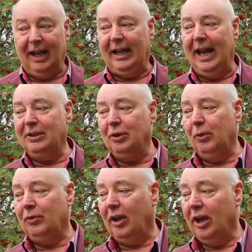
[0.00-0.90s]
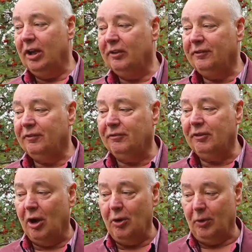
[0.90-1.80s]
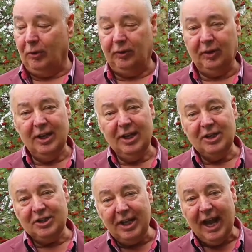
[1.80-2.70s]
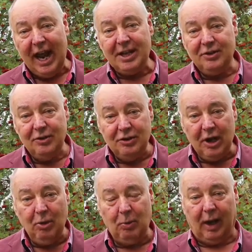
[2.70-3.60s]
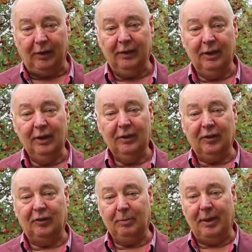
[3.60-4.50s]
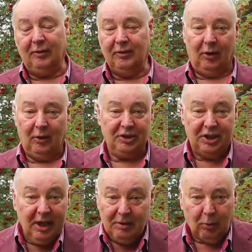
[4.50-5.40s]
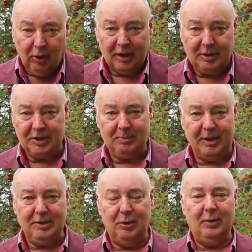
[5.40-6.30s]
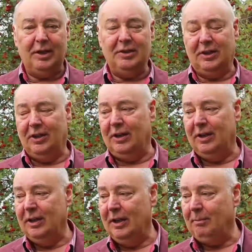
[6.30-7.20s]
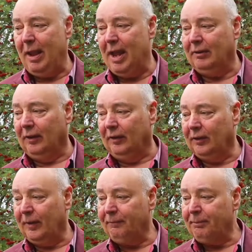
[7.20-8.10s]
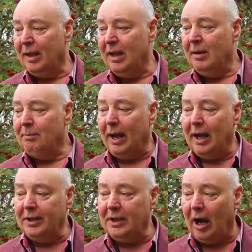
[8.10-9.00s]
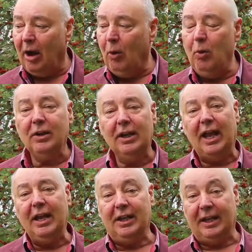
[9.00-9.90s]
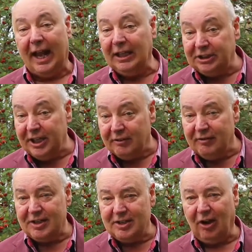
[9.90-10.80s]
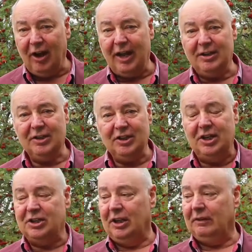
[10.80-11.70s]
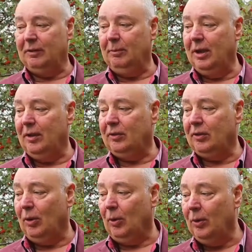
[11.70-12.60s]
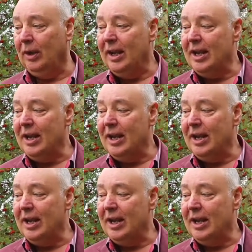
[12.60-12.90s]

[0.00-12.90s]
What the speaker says: And our daughter froze. She had no one to speak to. She didn't want to just be talking to her parents. But an older lady, actually a retired teacher from her school,